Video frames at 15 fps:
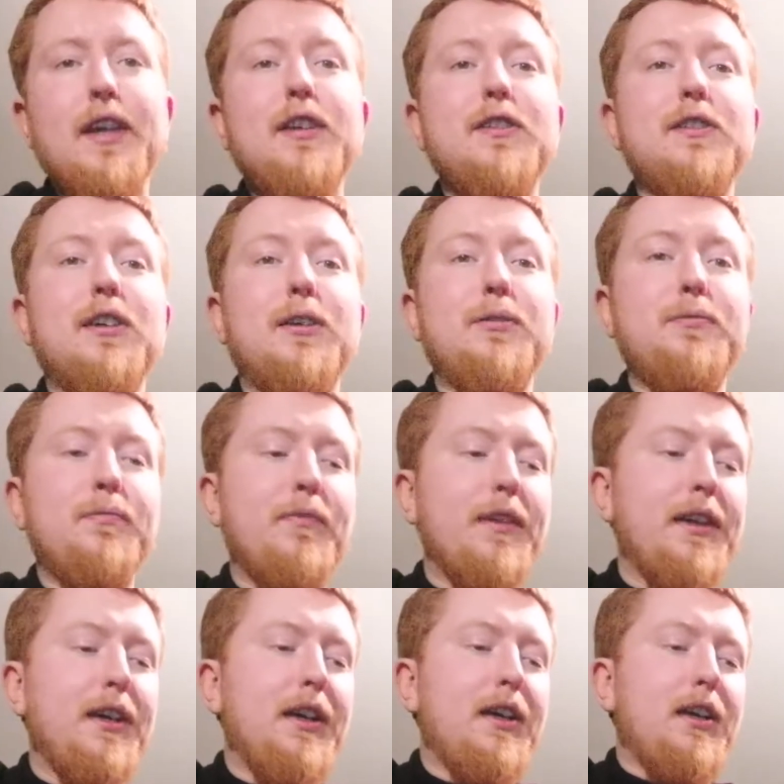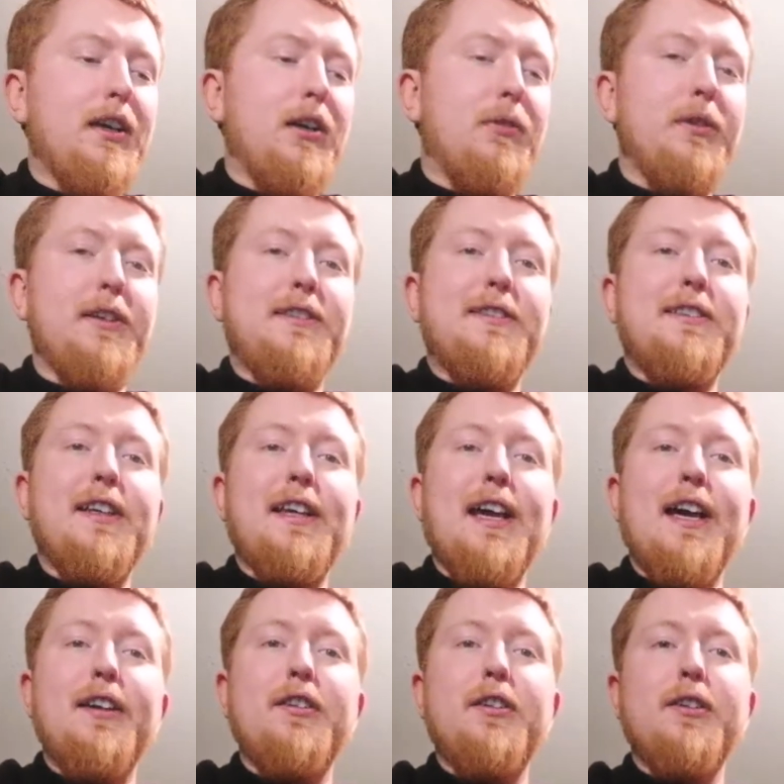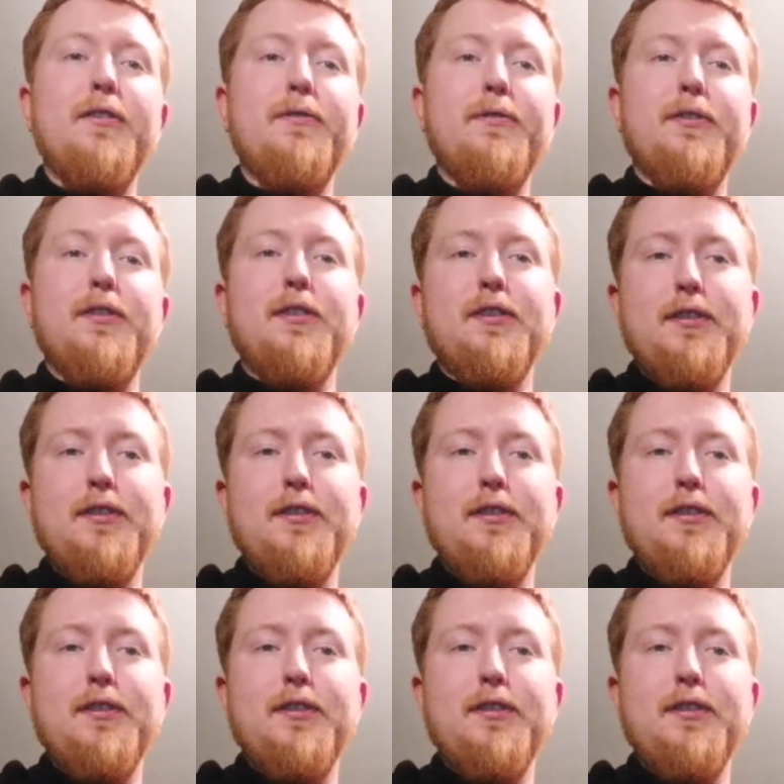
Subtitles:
So I want you to take your hand off,